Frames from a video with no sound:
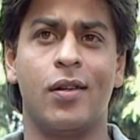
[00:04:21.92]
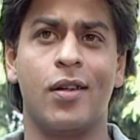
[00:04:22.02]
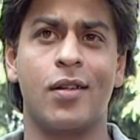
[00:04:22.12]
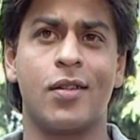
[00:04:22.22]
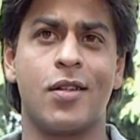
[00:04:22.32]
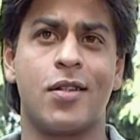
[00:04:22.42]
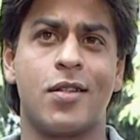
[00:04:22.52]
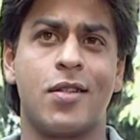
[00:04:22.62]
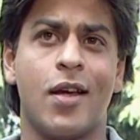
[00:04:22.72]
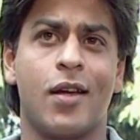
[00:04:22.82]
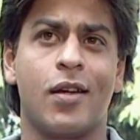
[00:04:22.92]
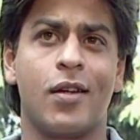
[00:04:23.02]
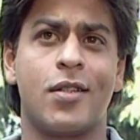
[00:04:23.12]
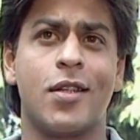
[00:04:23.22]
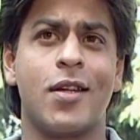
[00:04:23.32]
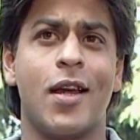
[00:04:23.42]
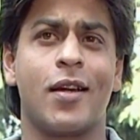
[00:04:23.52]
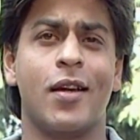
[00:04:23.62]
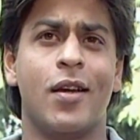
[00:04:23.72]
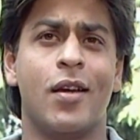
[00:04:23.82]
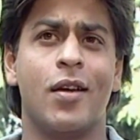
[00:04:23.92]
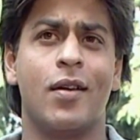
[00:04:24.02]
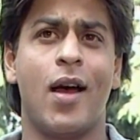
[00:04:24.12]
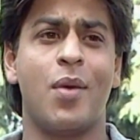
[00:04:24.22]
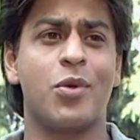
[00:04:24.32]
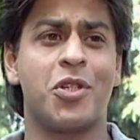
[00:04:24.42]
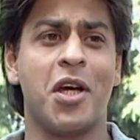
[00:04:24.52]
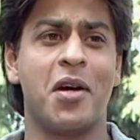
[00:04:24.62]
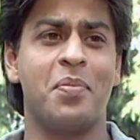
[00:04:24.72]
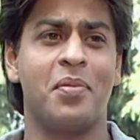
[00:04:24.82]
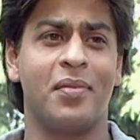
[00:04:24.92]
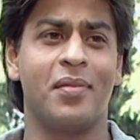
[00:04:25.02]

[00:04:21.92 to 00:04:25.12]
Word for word: it's, it's like it's just like Ram Aur Shyam.